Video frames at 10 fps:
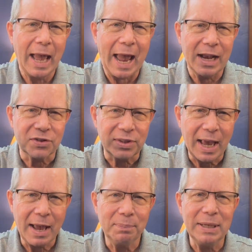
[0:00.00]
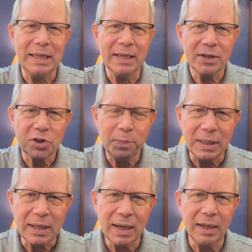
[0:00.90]
as that begins to
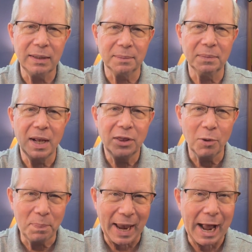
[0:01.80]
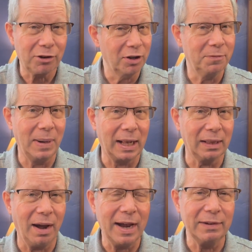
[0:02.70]
become the pattern of my
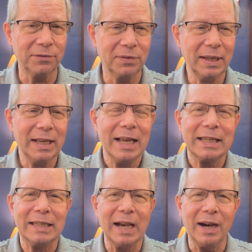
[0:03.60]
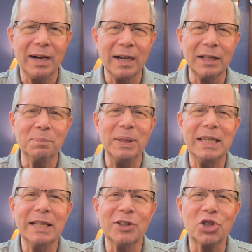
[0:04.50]
life, God
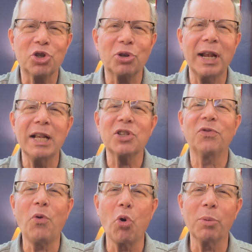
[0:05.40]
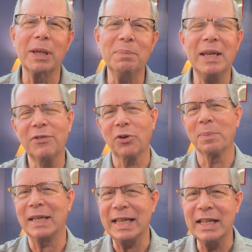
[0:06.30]
begins transforming me from
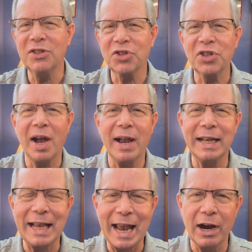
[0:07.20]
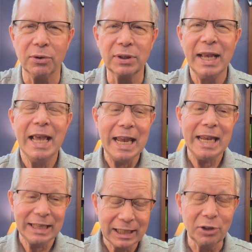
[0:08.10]
the inside out.
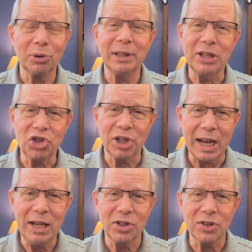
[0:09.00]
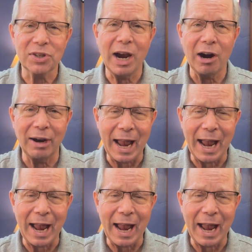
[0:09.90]
He literally changes our